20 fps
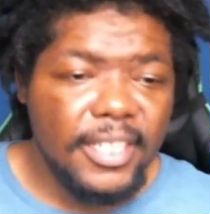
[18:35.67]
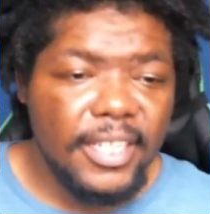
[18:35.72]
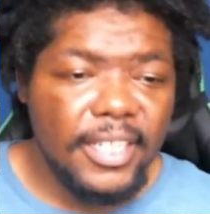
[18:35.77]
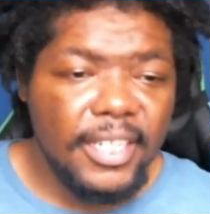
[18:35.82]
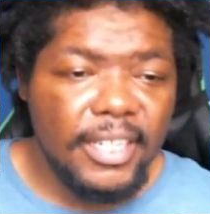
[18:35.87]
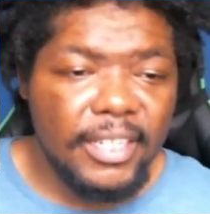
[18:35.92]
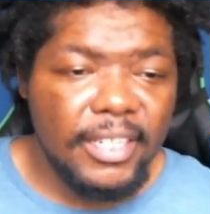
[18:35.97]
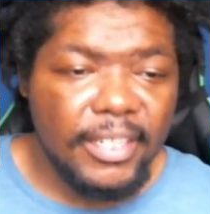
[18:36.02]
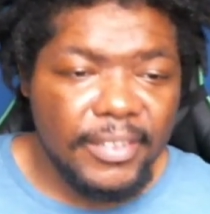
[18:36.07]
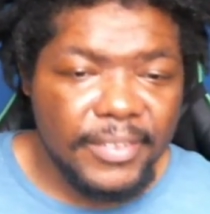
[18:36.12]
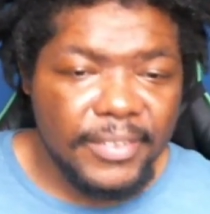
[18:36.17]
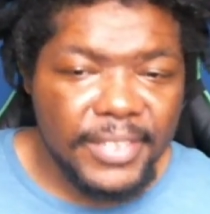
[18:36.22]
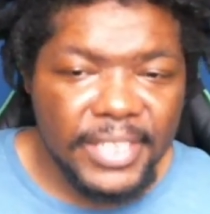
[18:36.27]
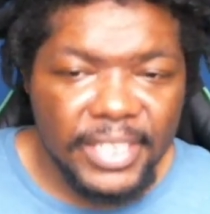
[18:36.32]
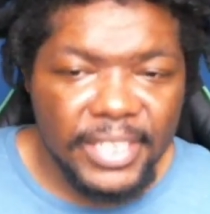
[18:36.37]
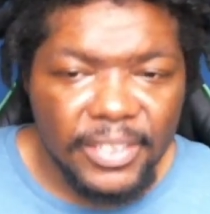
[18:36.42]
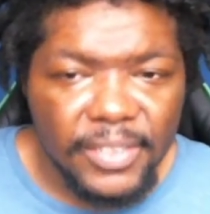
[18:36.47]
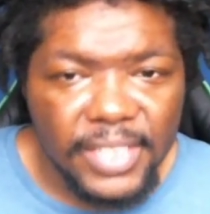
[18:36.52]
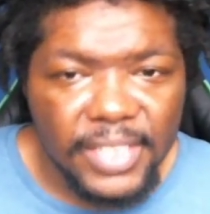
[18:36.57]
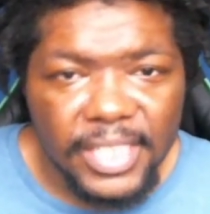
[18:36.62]

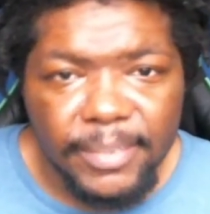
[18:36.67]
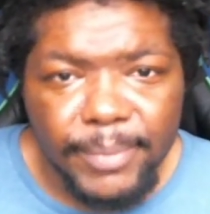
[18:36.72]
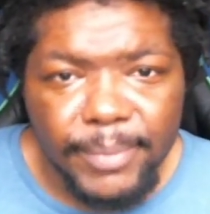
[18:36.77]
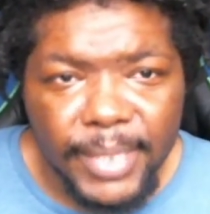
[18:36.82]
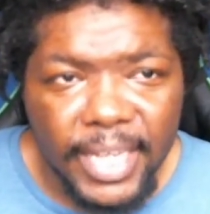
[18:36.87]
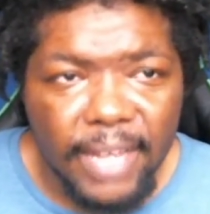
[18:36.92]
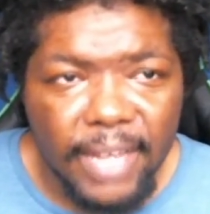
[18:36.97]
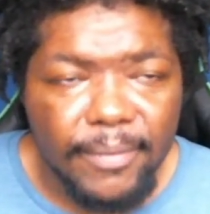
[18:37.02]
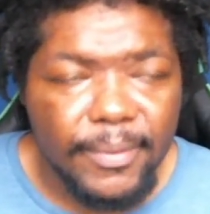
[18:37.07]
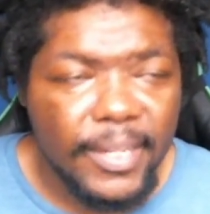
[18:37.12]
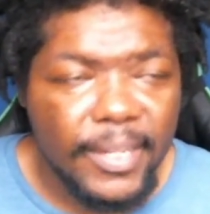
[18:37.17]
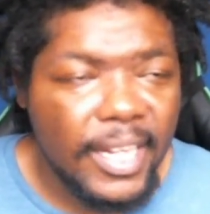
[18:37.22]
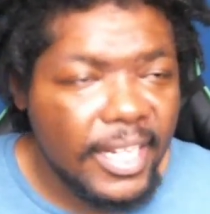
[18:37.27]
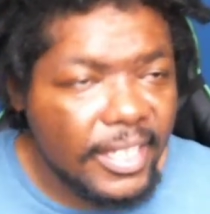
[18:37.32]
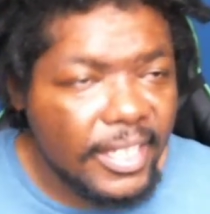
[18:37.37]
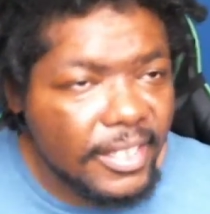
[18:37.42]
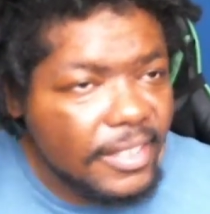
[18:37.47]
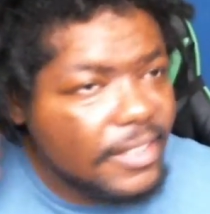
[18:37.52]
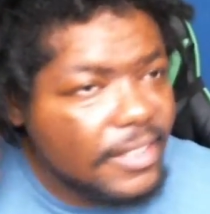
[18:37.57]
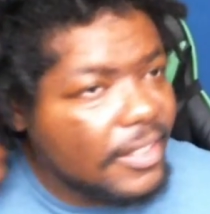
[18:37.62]
Usually we kept
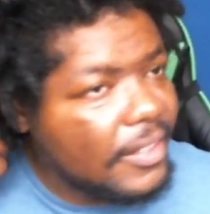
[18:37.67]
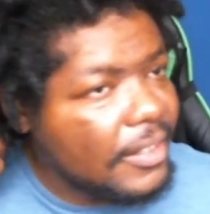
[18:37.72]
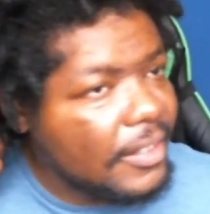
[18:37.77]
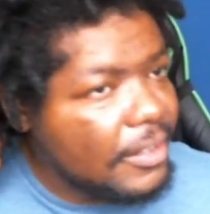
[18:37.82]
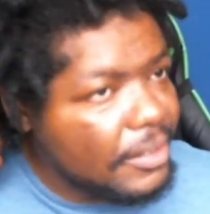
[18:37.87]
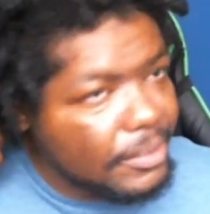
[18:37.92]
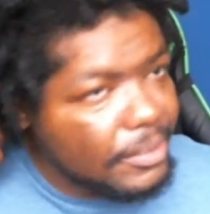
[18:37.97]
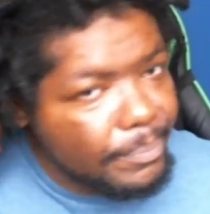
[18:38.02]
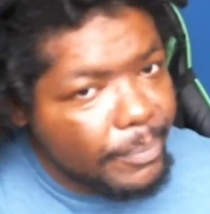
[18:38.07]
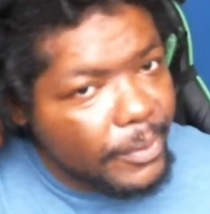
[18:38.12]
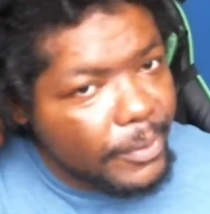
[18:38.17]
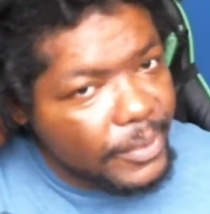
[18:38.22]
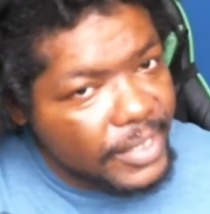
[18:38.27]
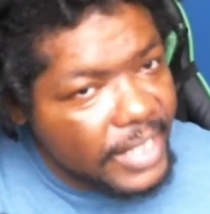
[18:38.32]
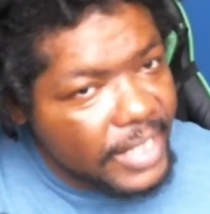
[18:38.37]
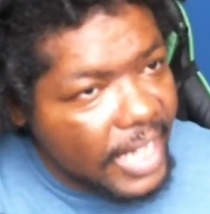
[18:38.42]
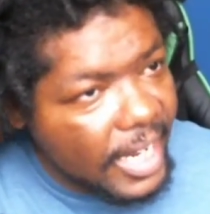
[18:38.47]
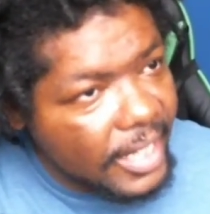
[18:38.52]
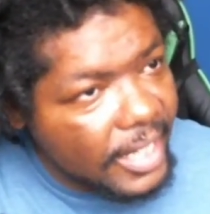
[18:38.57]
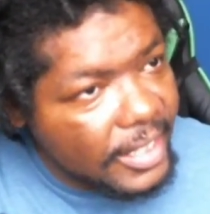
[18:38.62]
like certain those
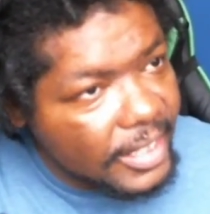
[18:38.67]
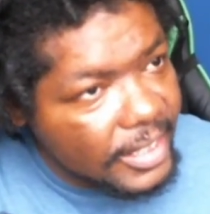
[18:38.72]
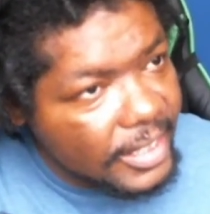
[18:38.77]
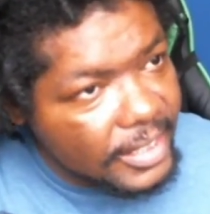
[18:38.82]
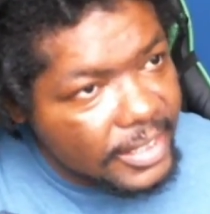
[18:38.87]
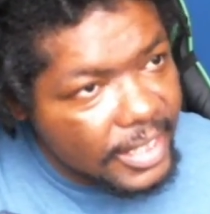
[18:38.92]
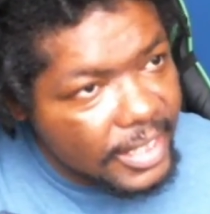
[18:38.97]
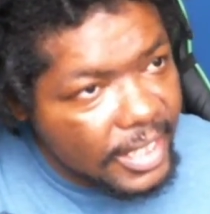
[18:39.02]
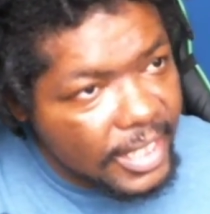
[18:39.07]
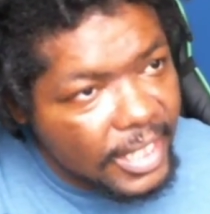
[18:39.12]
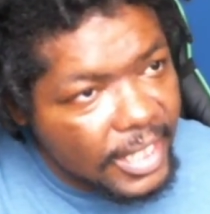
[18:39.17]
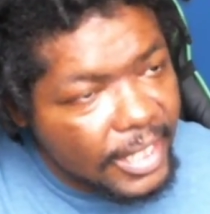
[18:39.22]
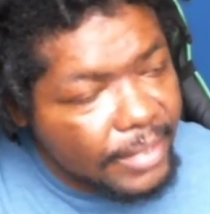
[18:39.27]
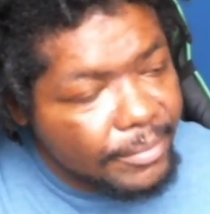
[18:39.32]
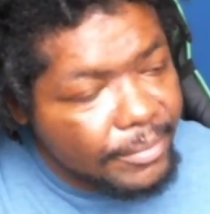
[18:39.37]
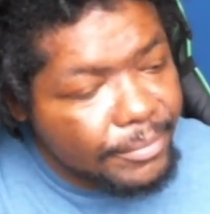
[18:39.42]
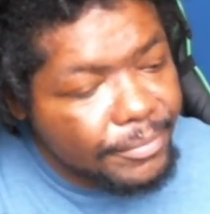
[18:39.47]
personalities to